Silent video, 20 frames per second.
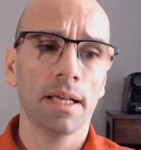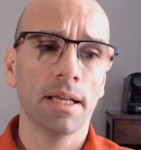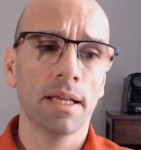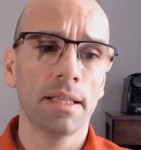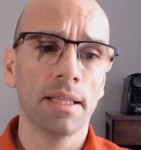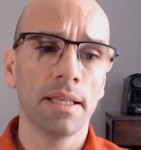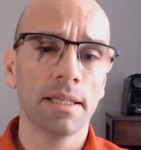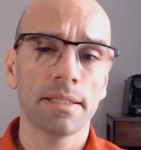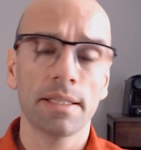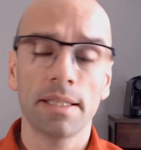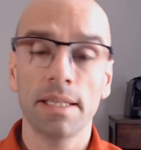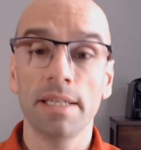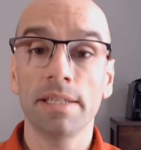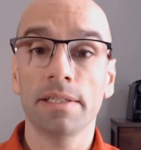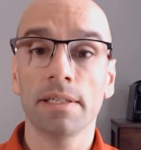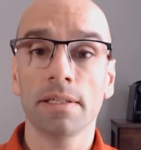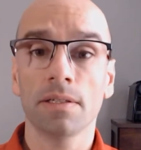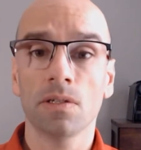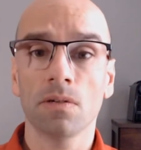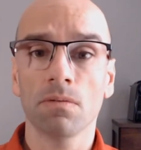
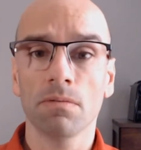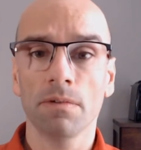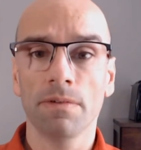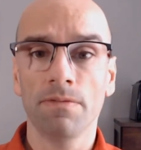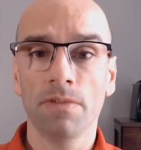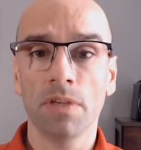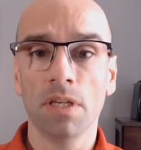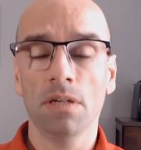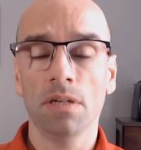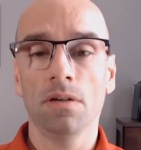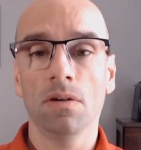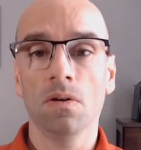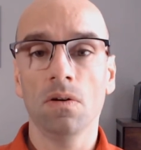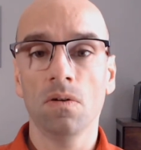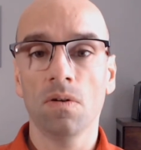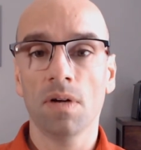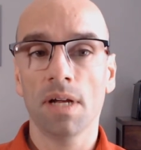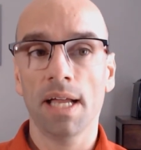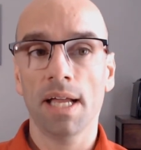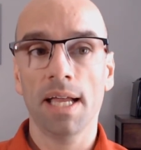thesis to
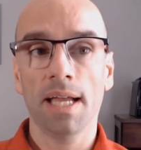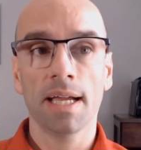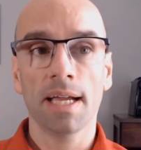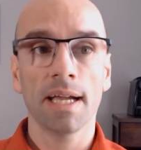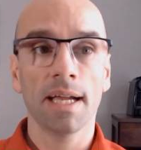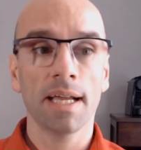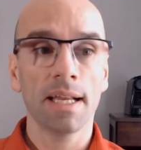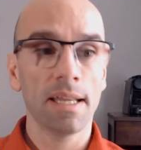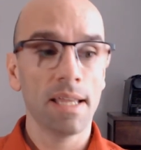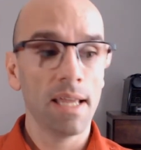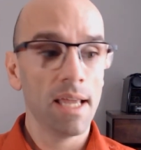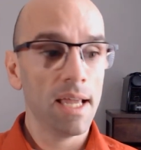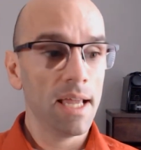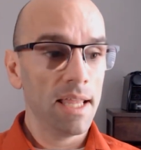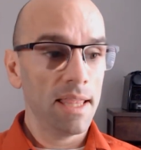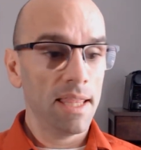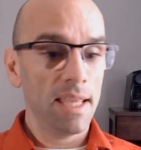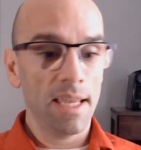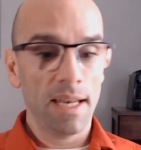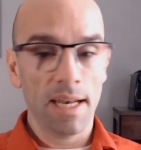review, and
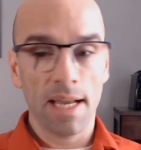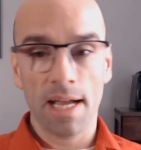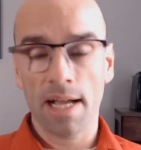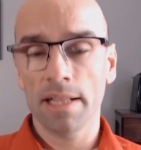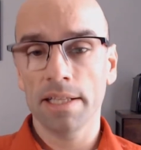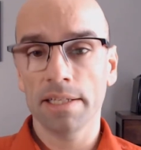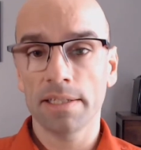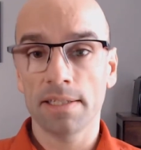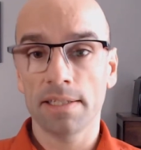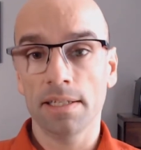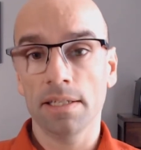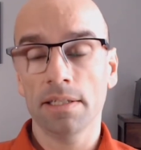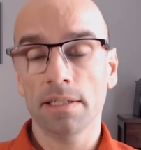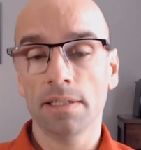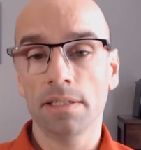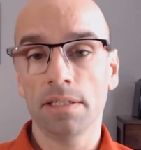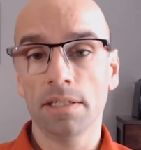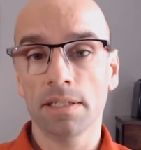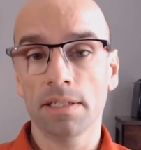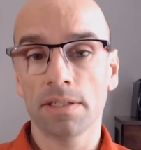the analysis
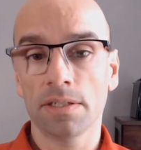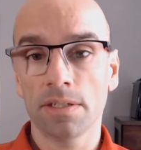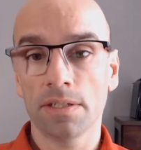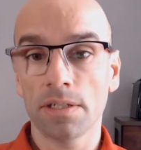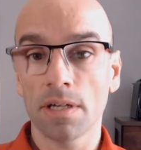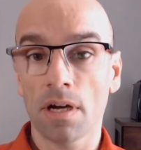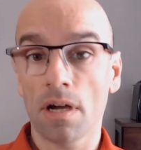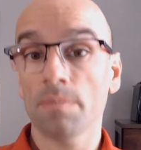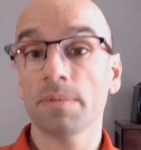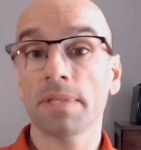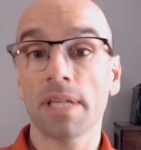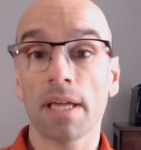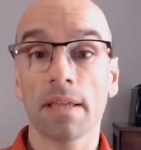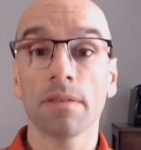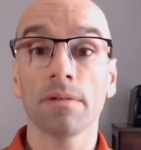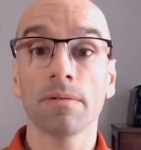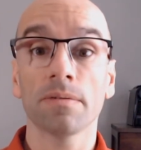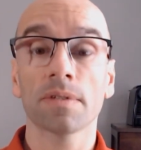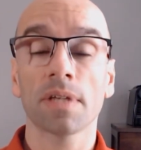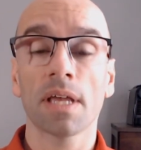just stops at
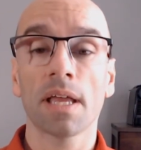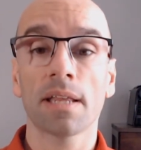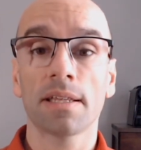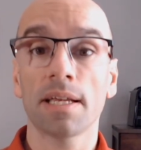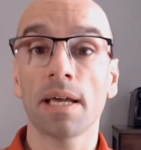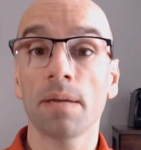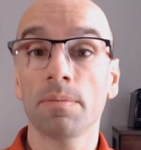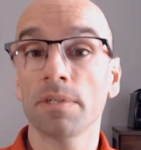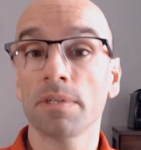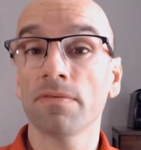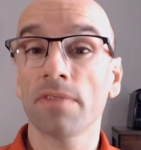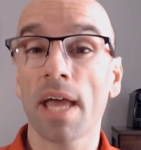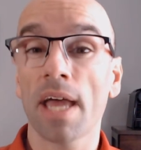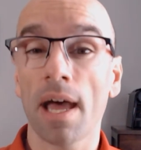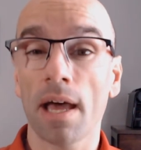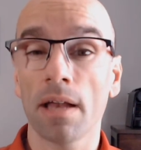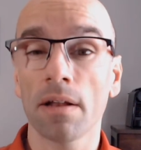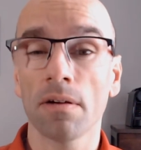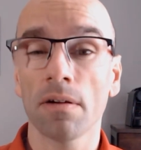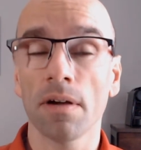those types of
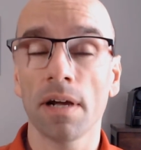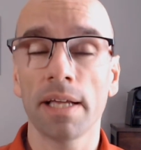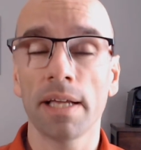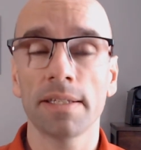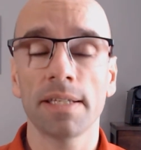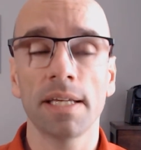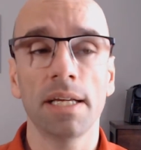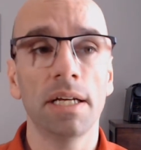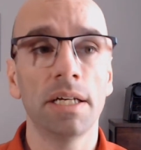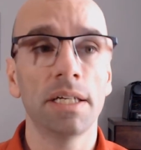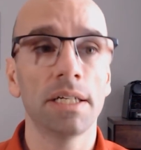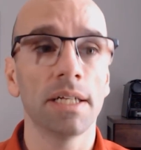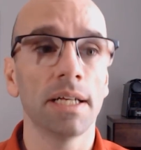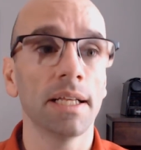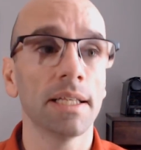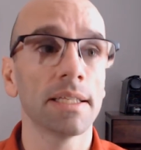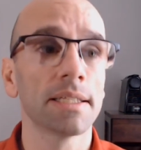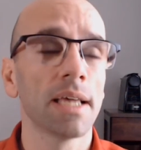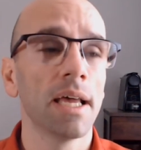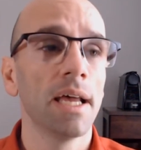
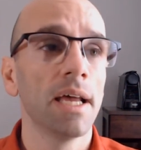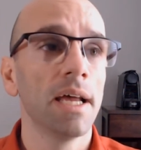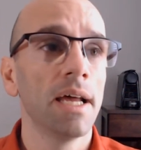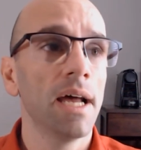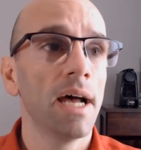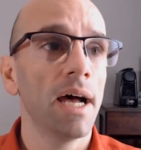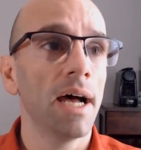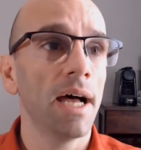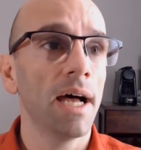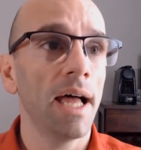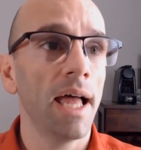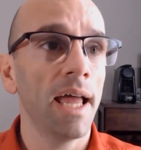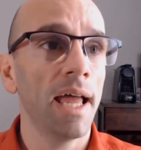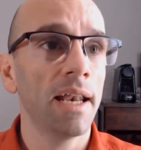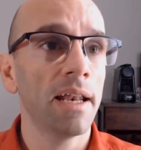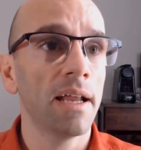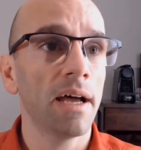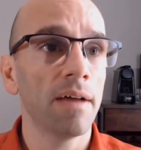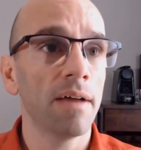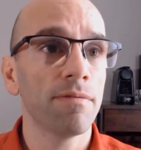categorizations.
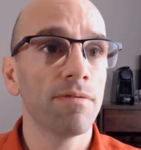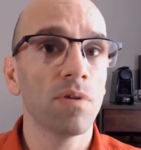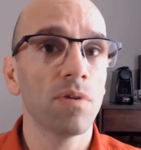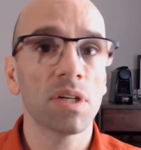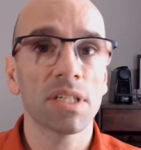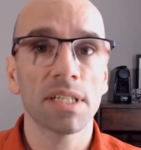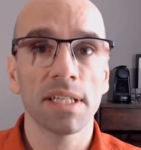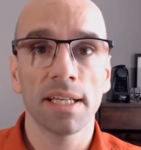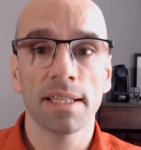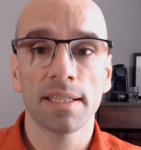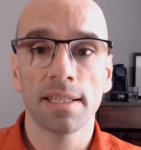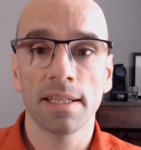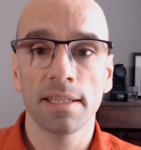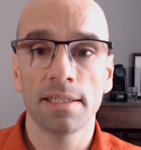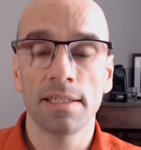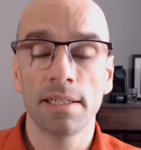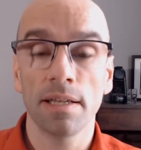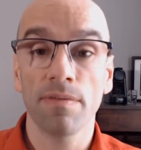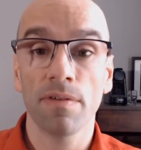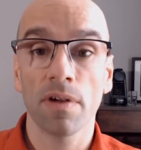And unfortunately, it's
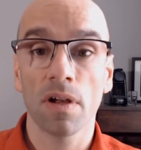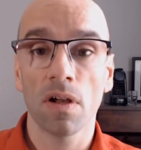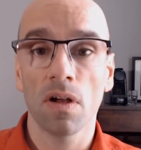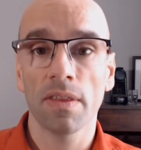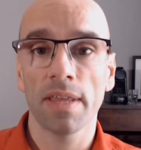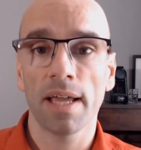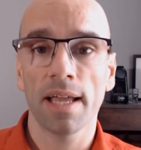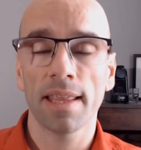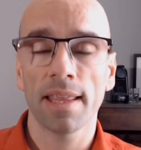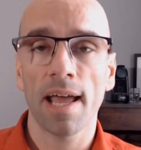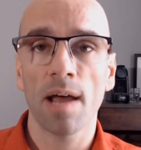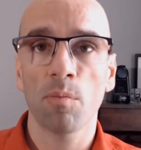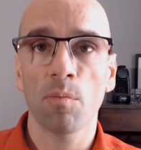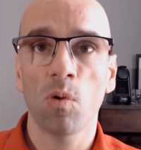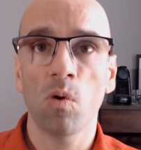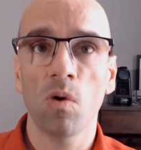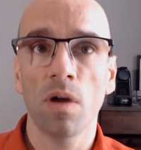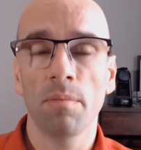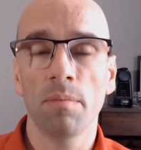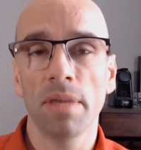difficult at that
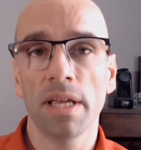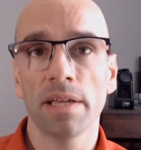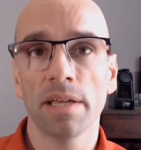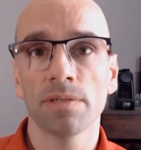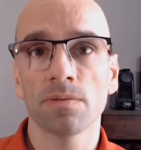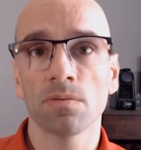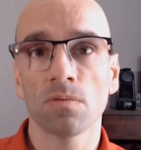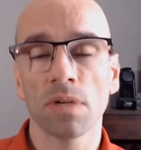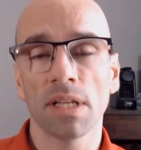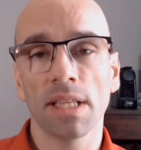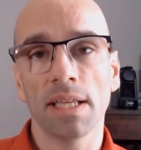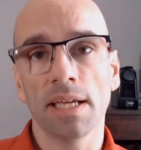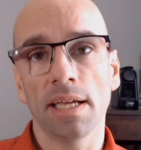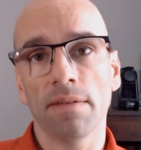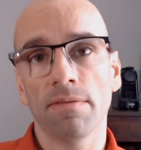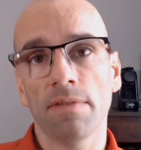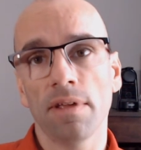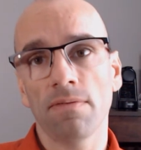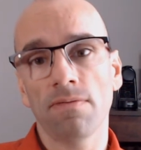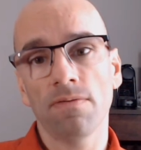point, because really
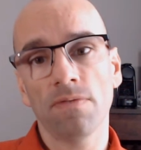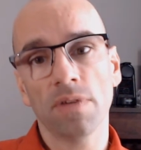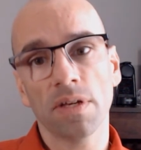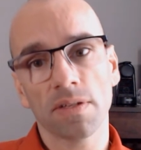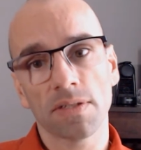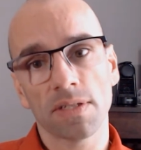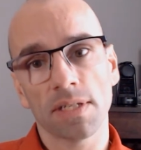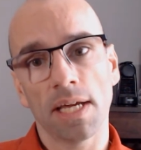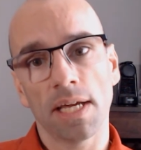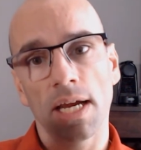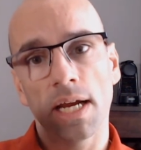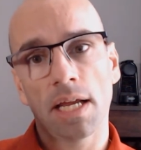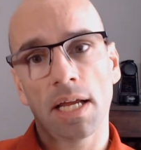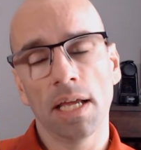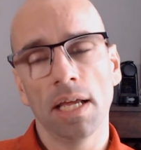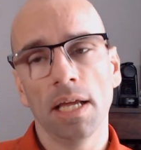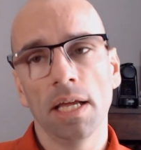it feels like